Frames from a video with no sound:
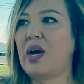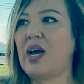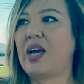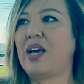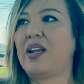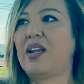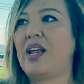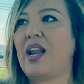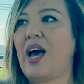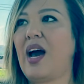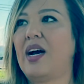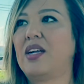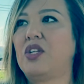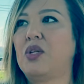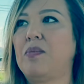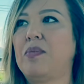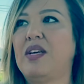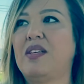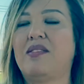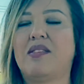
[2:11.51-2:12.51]
and it had
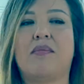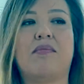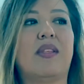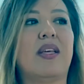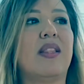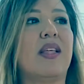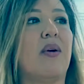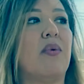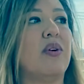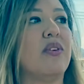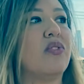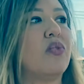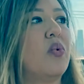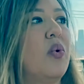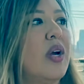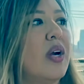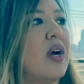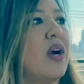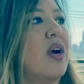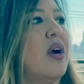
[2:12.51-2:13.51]
to be something that was
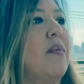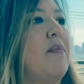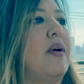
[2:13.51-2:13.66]
quicker,